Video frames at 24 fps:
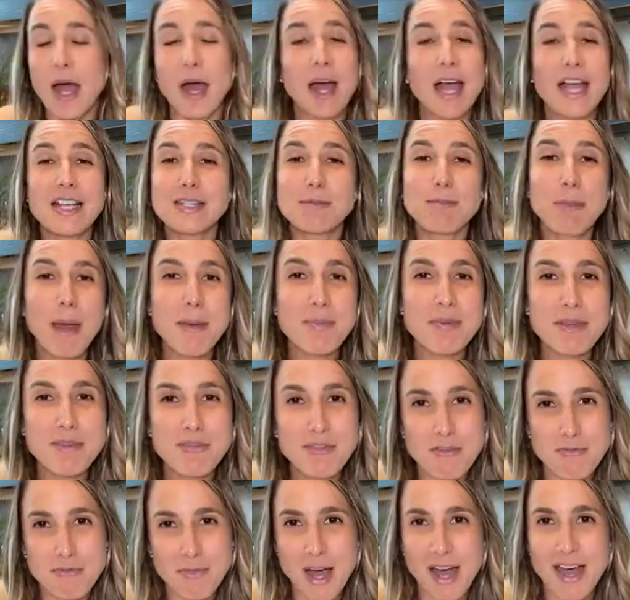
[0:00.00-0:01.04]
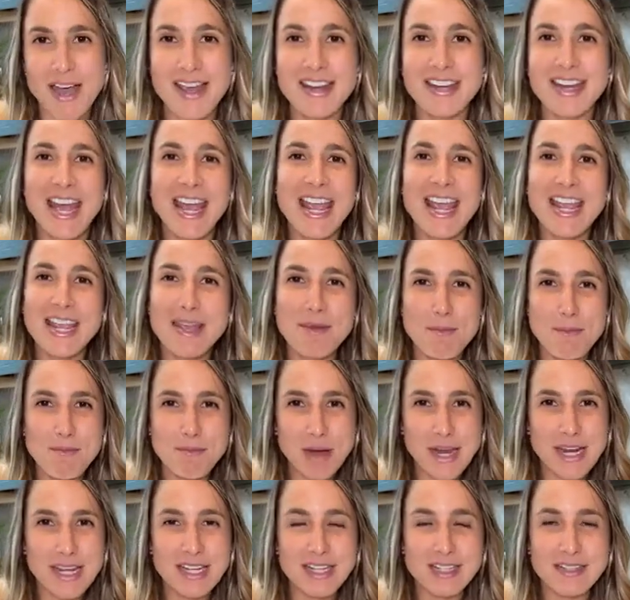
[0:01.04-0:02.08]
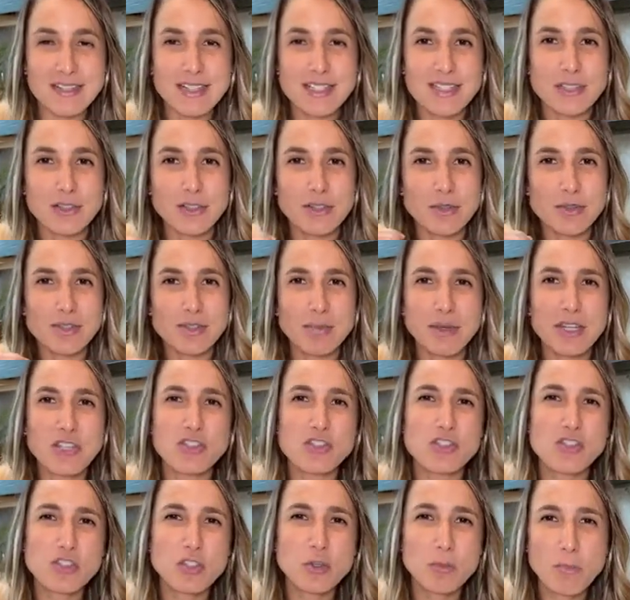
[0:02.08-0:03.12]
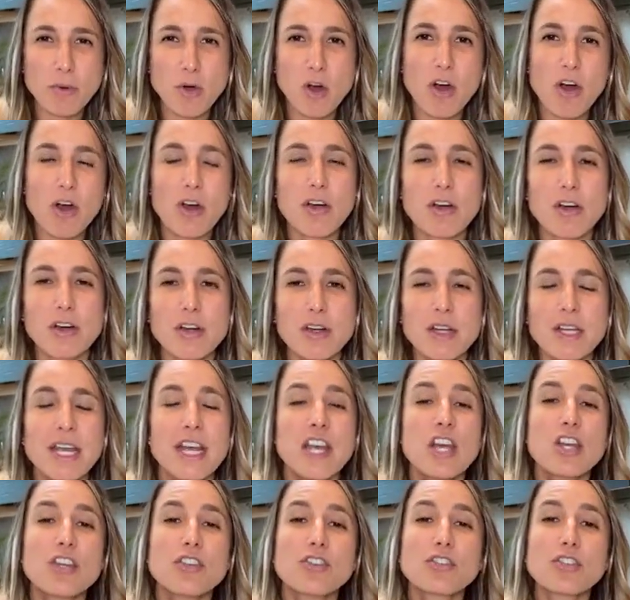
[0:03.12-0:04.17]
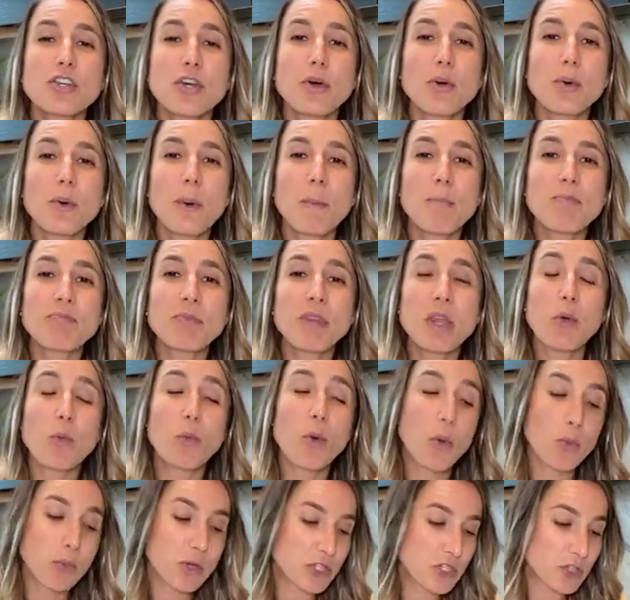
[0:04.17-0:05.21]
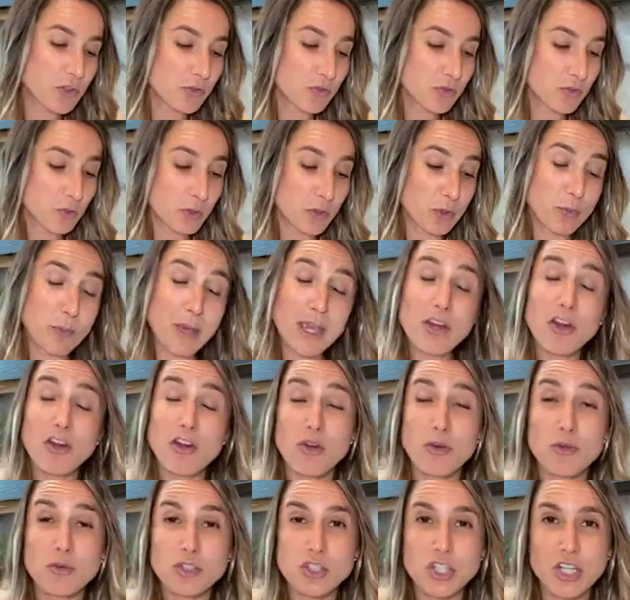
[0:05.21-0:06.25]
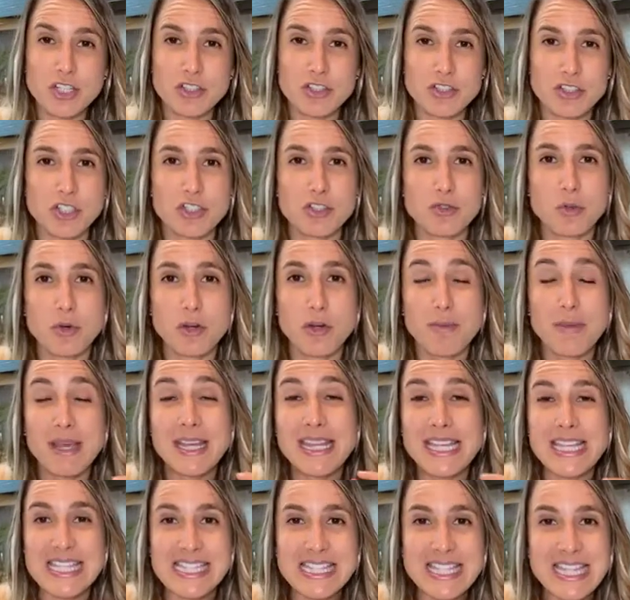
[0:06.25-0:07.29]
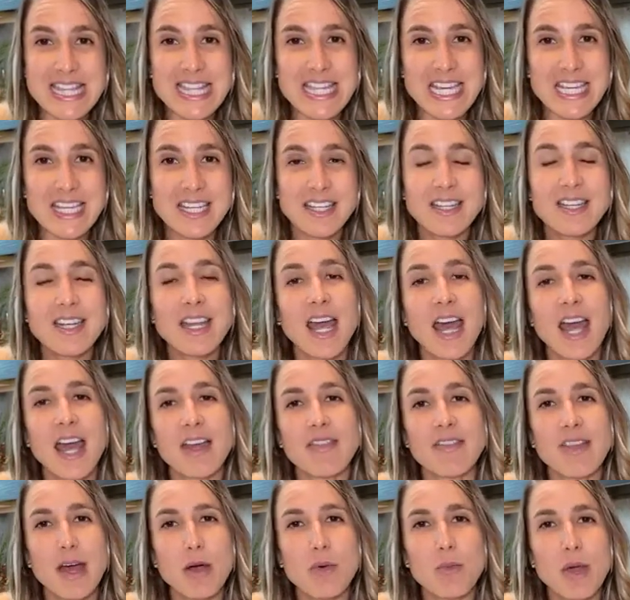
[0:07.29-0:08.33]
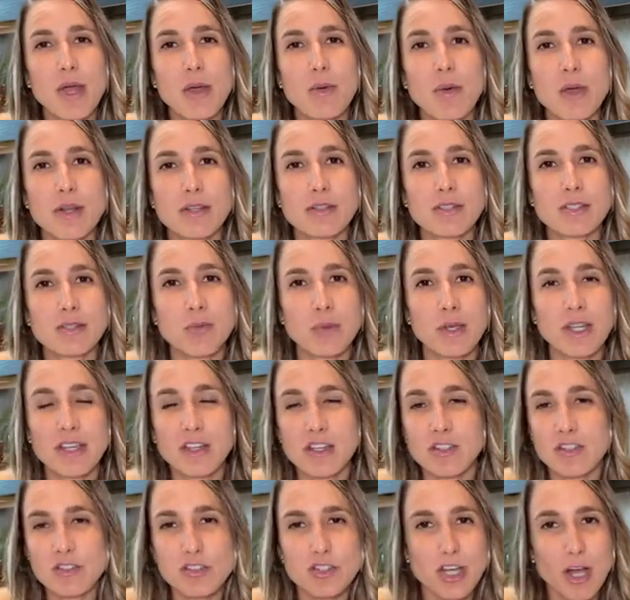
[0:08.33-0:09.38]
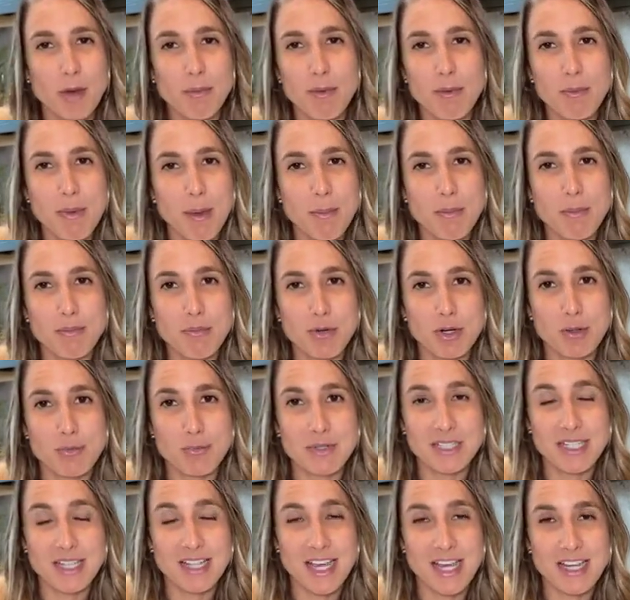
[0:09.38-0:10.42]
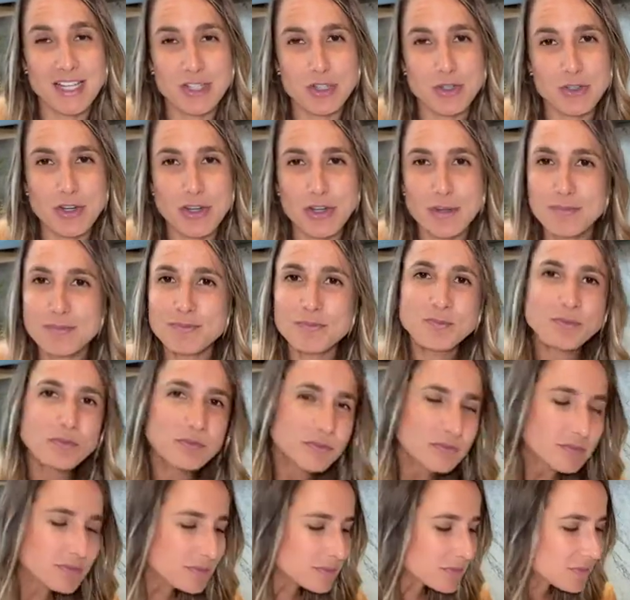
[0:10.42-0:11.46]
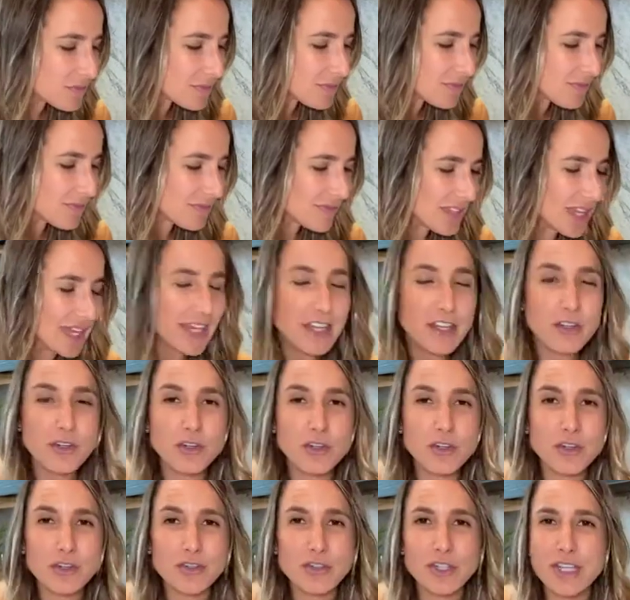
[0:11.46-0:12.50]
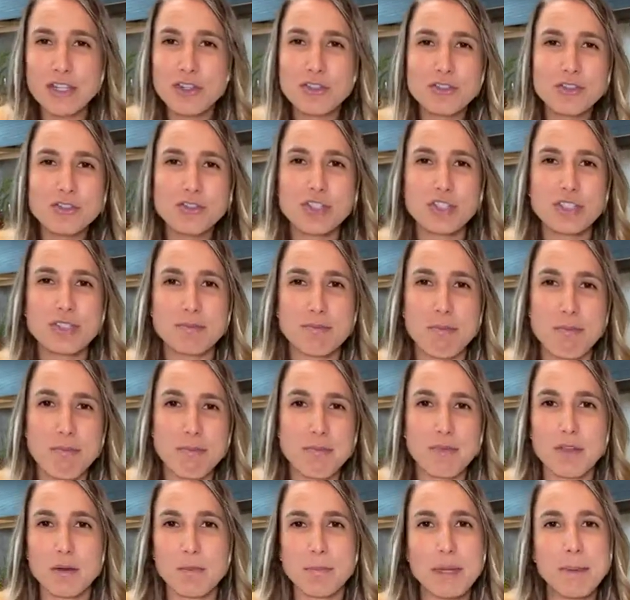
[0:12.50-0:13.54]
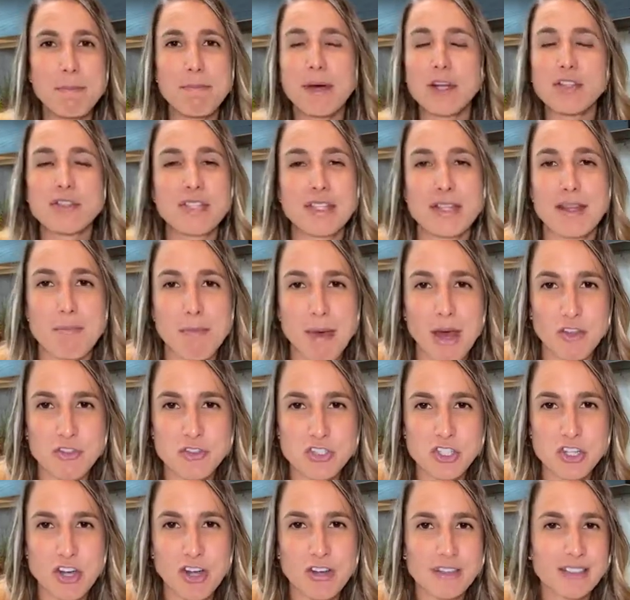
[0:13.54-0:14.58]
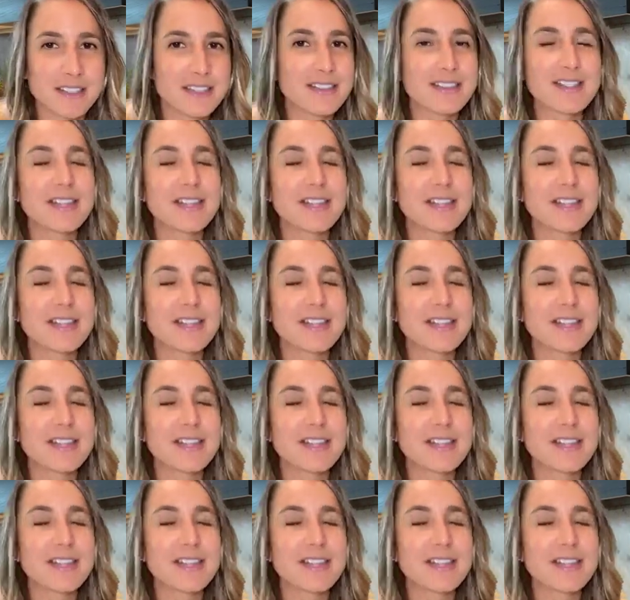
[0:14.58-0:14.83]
It's a pet peeve of mine. I hate biting into something super hard. So what we do, if we make our own chocolate chunks, we're gonna make these thin, and that way when we chop them up and put them into the ice cream, it'll be melt in the mouth chocolate.